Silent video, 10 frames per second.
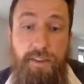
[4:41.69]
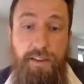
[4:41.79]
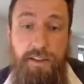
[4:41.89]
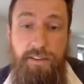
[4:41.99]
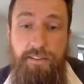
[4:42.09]

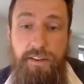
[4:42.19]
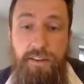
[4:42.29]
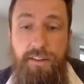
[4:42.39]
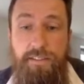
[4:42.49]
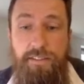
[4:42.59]
And
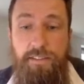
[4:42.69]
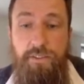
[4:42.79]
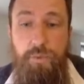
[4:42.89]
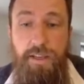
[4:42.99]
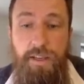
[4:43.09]

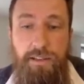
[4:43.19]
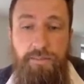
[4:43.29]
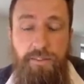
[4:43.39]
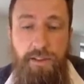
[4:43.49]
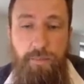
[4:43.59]
since we
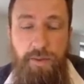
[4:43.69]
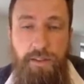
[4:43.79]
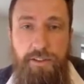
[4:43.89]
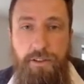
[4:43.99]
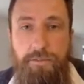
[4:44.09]
have
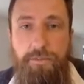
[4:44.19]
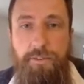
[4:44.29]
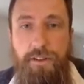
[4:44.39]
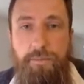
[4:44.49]
plenty of